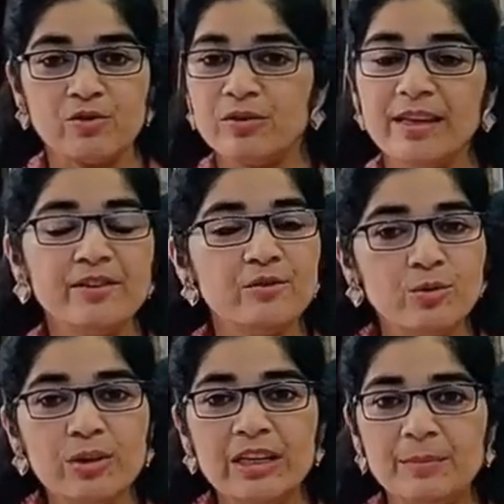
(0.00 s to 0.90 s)
So there is
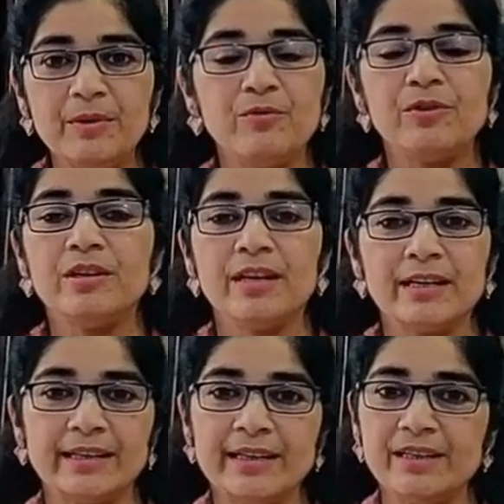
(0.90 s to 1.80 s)
no limit for the
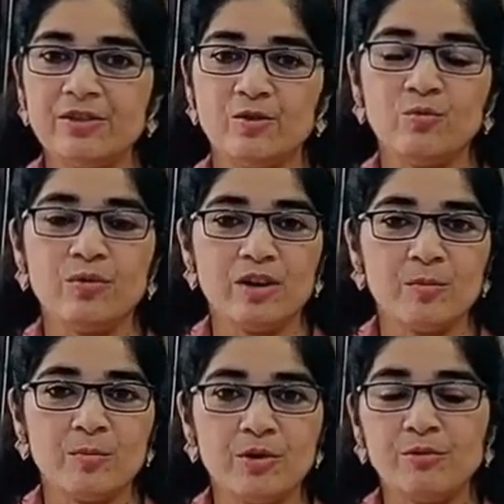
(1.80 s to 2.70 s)
architects to work
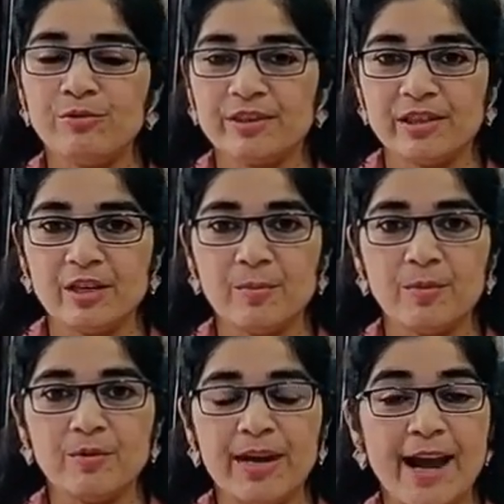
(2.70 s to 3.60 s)
upon, to design
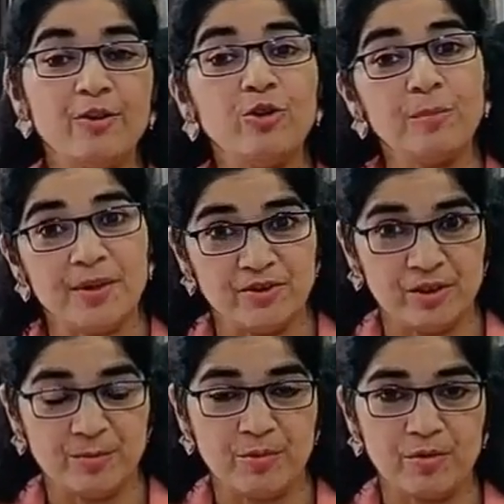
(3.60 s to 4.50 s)
upon and to
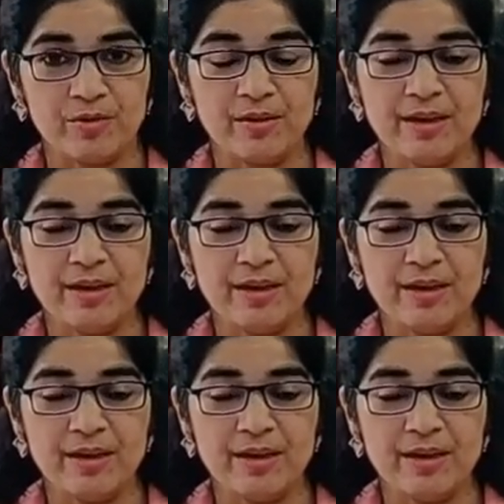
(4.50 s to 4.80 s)
imagine upon.